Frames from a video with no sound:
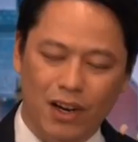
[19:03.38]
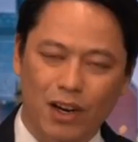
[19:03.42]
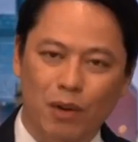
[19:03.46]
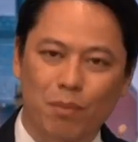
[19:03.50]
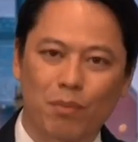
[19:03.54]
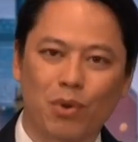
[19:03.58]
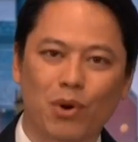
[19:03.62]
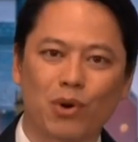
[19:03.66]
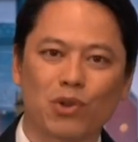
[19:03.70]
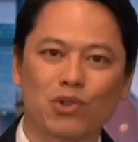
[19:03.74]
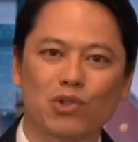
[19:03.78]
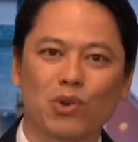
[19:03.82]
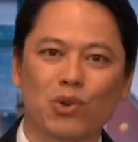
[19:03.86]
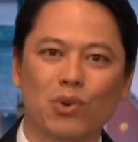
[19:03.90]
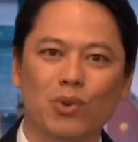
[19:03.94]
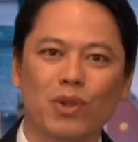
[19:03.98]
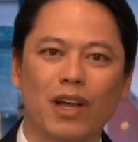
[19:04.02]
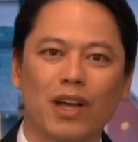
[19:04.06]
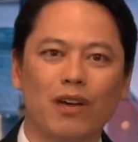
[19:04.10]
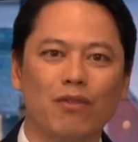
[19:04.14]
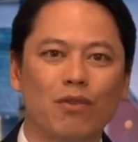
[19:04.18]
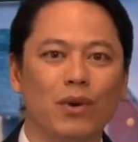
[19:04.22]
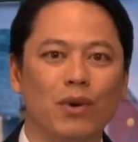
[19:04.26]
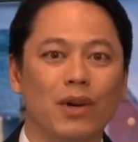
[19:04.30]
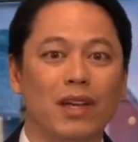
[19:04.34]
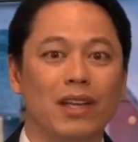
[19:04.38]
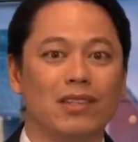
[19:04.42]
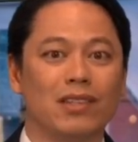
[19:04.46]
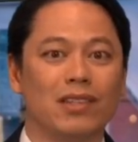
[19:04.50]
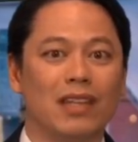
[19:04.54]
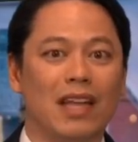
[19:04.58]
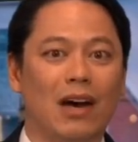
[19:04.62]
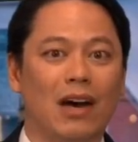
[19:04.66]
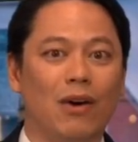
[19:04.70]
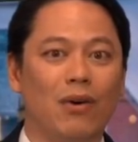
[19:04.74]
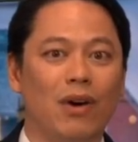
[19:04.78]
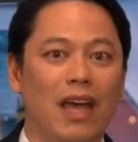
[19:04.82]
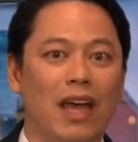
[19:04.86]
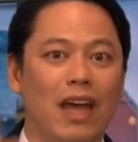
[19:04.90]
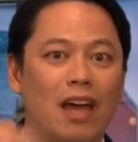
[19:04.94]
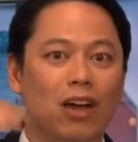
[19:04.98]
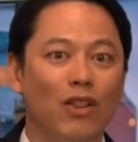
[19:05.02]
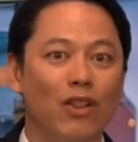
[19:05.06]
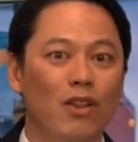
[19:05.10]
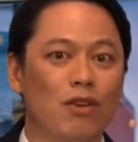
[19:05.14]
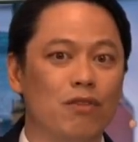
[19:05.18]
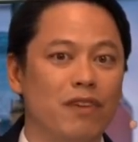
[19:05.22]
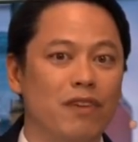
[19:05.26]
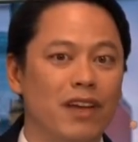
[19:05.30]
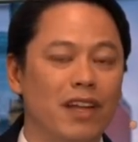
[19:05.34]
a personal level is now
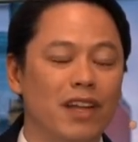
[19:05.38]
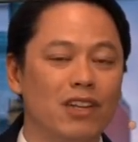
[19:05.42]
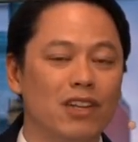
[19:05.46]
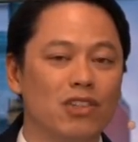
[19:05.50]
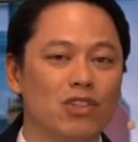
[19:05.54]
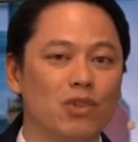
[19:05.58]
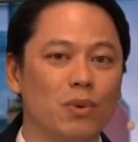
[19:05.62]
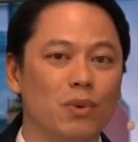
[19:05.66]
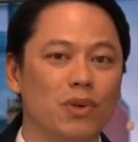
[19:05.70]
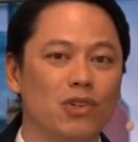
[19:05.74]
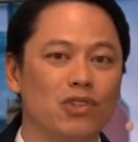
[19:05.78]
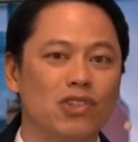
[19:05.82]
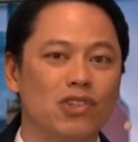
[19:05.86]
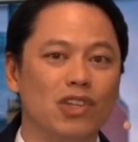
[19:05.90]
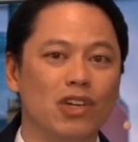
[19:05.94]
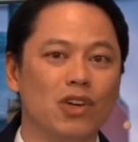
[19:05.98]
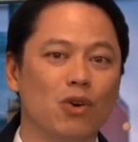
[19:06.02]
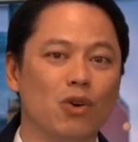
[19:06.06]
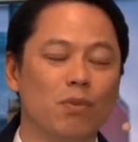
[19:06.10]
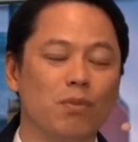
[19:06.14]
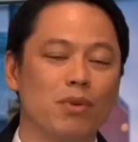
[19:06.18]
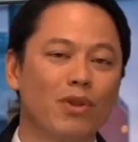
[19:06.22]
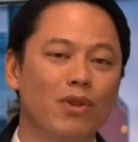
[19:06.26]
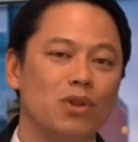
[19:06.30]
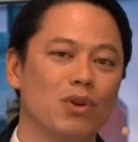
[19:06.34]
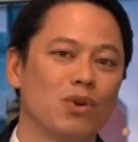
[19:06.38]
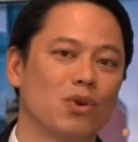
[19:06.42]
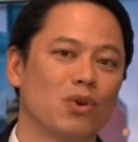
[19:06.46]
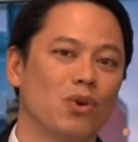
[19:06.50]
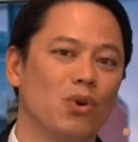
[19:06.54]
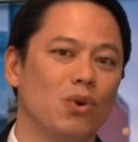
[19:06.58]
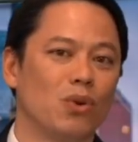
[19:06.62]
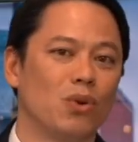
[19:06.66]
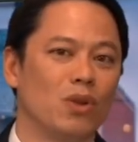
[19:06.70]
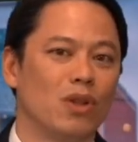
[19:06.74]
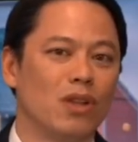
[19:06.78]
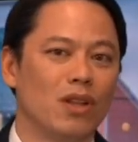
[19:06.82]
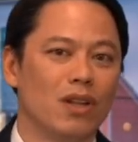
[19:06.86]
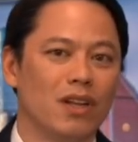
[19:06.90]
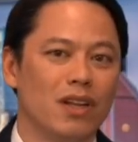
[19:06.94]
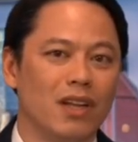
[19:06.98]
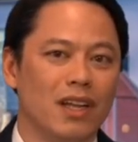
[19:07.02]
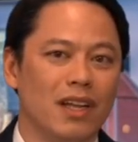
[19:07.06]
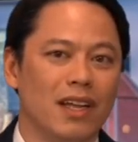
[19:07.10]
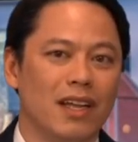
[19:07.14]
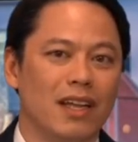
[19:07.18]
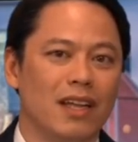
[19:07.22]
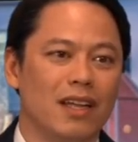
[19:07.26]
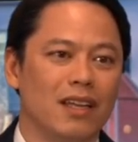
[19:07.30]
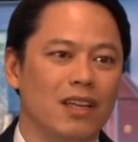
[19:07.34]
elevated to a geopolitical,
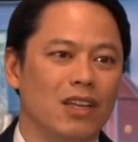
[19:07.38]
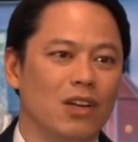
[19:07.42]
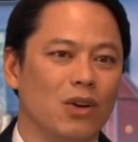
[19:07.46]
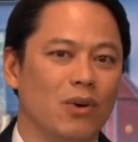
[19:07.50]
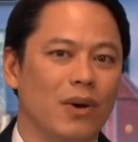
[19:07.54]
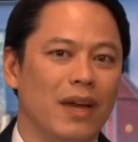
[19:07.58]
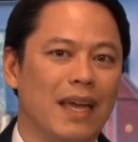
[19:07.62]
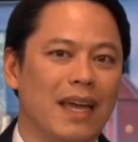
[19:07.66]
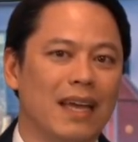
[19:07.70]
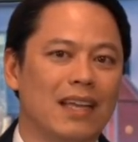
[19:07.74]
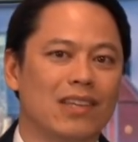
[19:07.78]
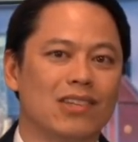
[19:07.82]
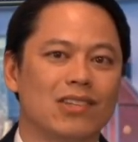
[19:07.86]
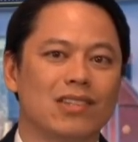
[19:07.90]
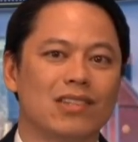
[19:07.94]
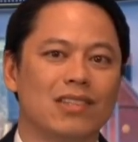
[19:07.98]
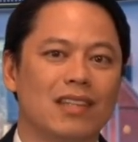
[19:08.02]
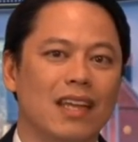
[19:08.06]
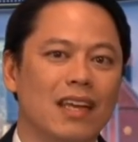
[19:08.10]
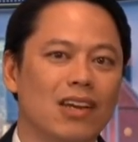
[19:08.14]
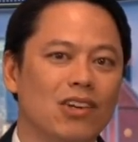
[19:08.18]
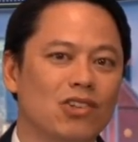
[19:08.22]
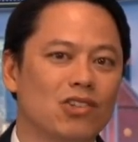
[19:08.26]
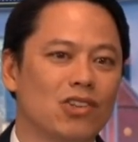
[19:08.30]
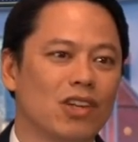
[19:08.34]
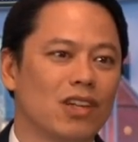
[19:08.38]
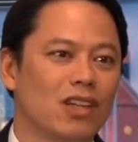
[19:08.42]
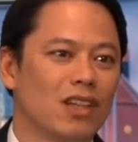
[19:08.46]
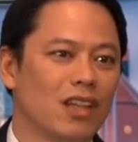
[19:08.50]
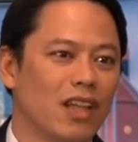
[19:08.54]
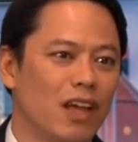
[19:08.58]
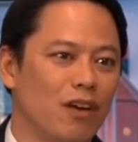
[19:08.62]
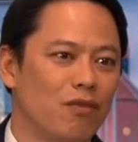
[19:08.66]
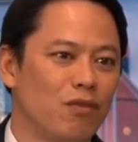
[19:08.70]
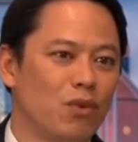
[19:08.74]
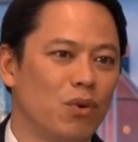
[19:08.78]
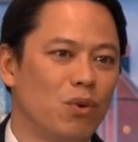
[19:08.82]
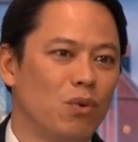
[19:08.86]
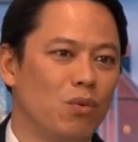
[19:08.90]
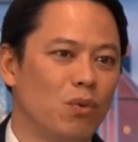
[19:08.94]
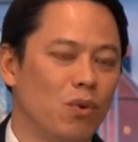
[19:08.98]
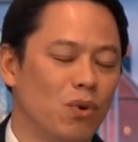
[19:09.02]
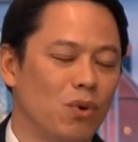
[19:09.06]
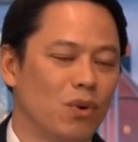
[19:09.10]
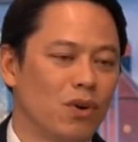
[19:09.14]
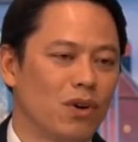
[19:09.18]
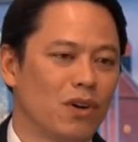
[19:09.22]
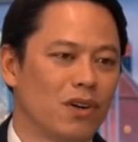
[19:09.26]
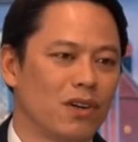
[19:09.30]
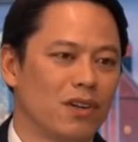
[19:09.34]
extinction level
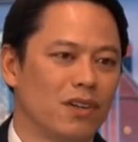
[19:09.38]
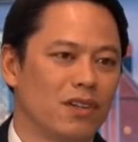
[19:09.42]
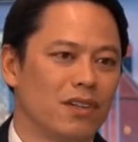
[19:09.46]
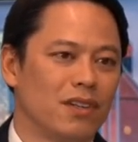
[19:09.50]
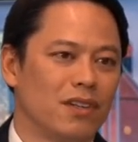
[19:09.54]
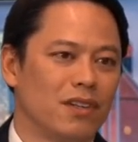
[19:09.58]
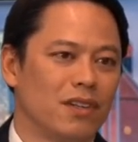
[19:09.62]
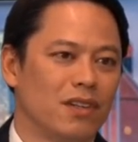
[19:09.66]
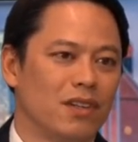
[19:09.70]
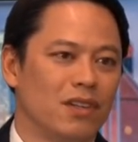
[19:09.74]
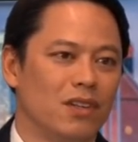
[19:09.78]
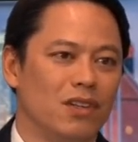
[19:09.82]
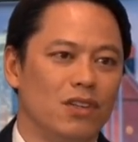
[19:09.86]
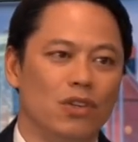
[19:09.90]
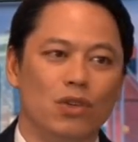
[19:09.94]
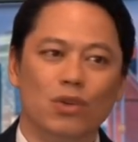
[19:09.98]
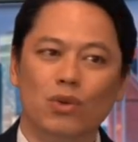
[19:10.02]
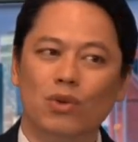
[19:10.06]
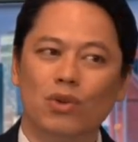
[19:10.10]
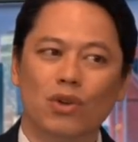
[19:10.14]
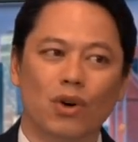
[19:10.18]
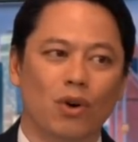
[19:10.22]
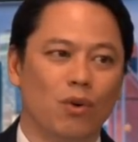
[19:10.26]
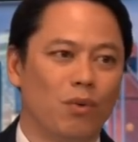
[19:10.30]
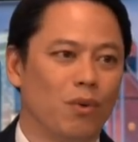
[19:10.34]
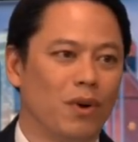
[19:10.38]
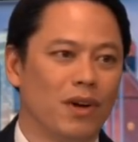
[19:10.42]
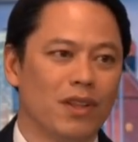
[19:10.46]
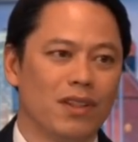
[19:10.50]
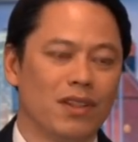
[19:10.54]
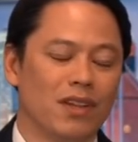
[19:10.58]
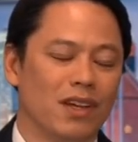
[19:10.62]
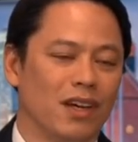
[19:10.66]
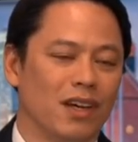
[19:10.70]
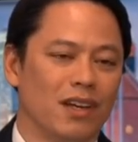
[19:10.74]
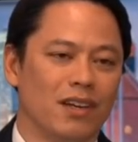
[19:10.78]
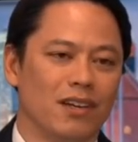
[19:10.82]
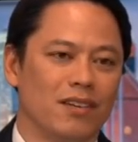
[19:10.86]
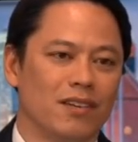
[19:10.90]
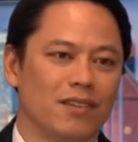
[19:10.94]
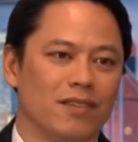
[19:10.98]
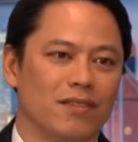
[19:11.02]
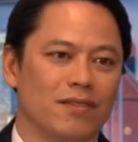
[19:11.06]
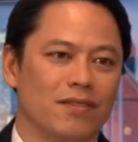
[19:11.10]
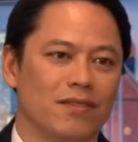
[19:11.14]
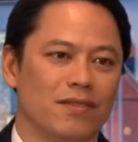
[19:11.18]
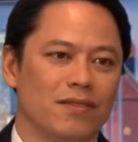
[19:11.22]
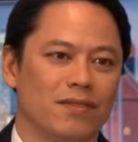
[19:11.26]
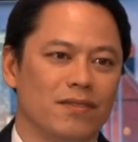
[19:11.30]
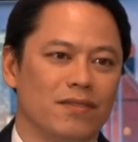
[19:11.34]
war. You don't want that.
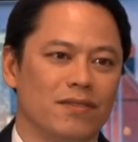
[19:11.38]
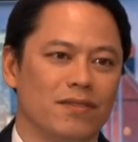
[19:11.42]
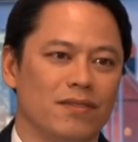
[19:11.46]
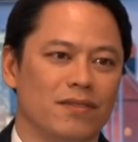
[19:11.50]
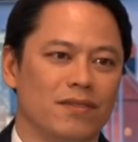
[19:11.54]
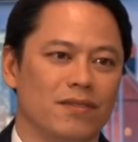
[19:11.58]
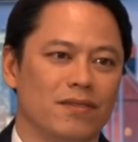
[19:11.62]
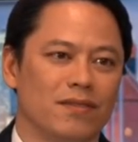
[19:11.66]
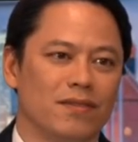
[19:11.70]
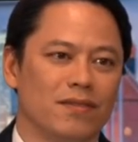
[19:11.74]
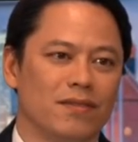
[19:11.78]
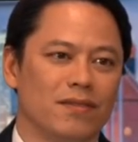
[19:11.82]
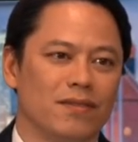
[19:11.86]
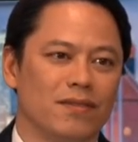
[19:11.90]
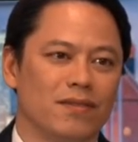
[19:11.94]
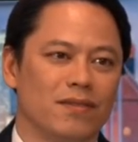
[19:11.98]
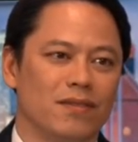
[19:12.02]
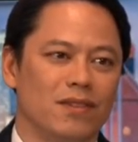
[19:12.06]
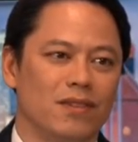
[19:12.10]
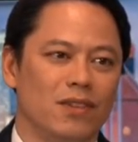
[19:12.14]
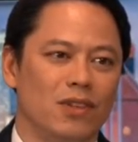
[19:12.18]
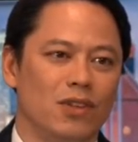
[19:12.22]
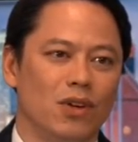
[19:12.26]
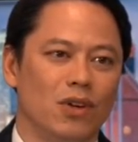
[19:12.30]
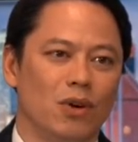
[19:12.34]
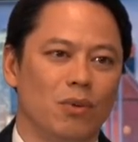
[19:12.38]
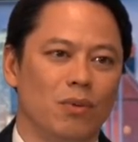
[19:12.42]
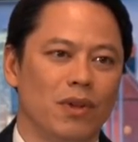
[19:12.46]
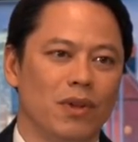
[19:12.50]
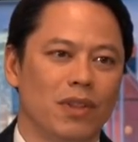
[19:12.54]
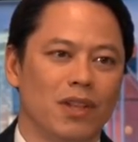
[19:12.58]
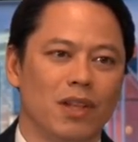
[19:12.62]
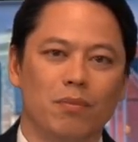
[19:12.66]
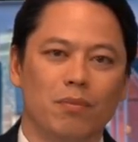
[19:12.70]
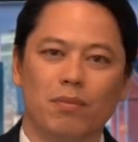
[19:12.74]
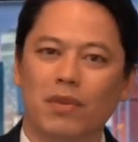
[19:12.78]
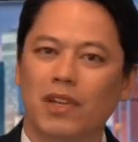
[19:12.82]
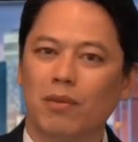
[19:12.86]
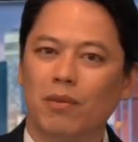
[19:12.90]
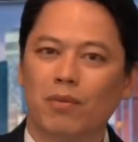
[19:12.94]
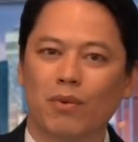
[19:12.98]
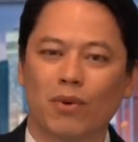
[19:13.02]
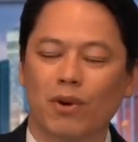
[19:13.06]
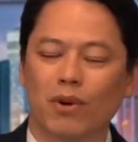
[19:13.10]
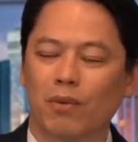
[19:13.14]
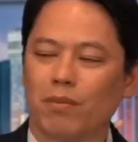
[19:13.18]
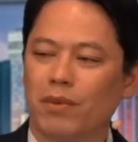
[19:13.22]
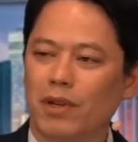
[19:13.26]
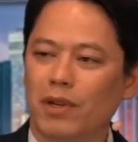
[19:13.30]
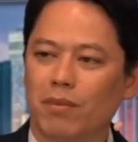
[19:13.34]
You don't want that. People
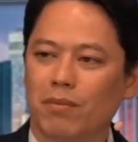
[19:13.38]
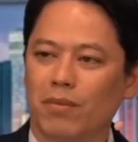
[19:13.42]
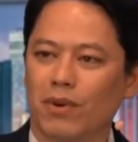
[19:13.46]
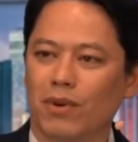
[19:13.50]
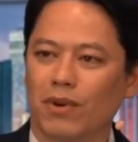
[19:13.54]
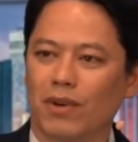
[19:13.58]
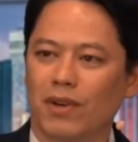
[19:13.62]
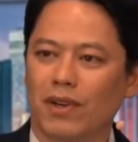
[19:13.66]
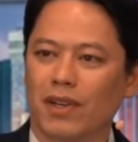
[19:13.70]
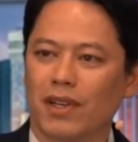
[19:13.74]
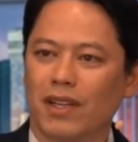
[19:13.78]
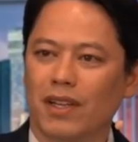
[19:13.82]
are people.